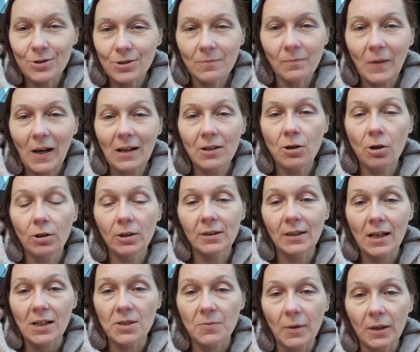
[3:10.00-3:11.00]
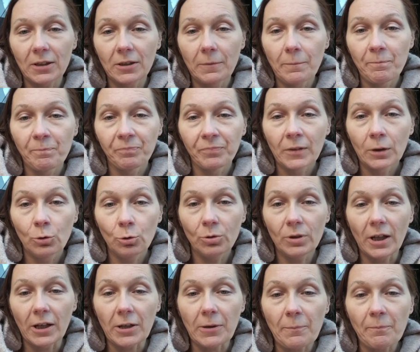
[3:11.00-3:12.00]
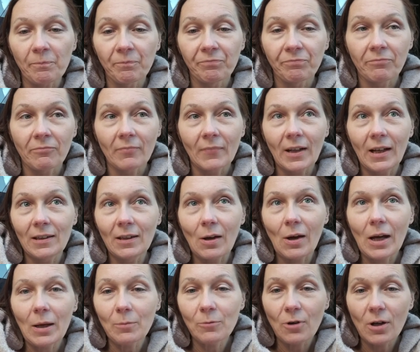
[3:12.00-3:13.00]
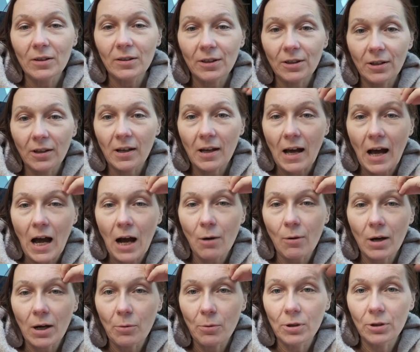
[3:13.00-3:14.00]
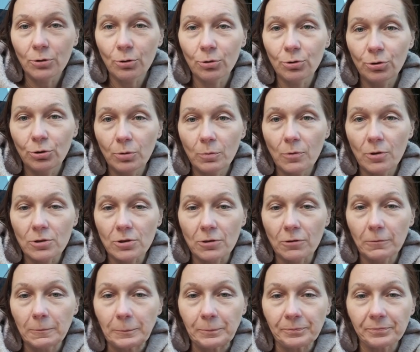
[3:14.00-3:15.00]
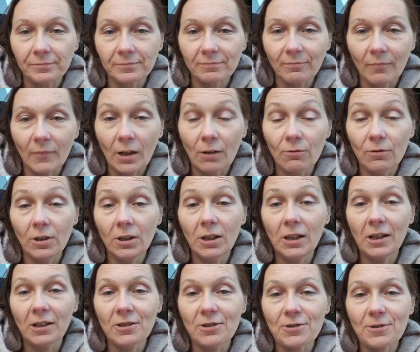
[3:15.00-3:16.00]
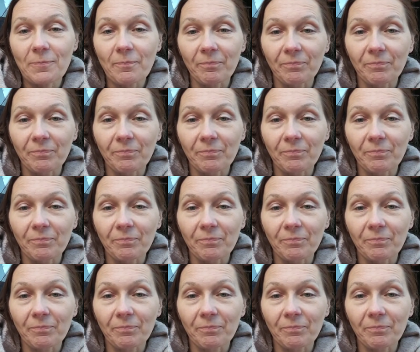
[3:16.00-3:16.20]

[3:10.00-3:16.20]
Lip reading: I call it aspect today, and I am wondering how I will do it tomorrow in English.